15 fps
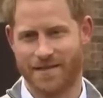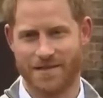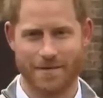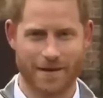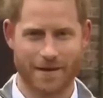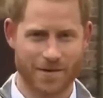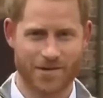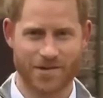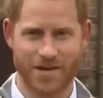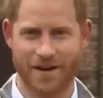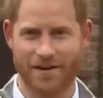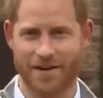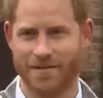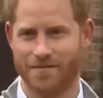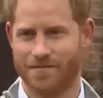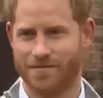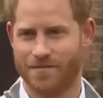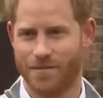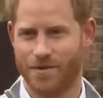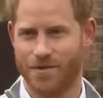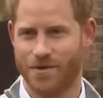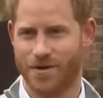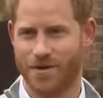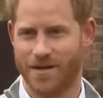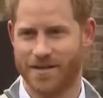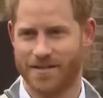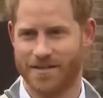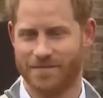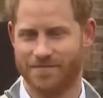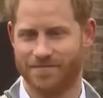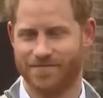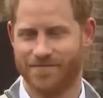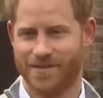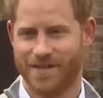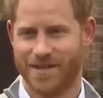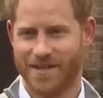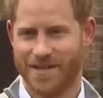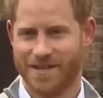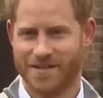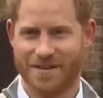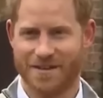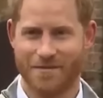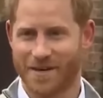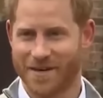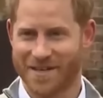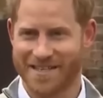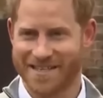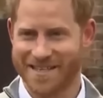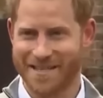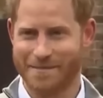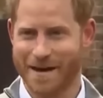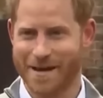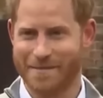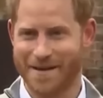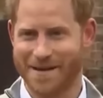Harry and Meghan's relentless pursuit of their own agendas,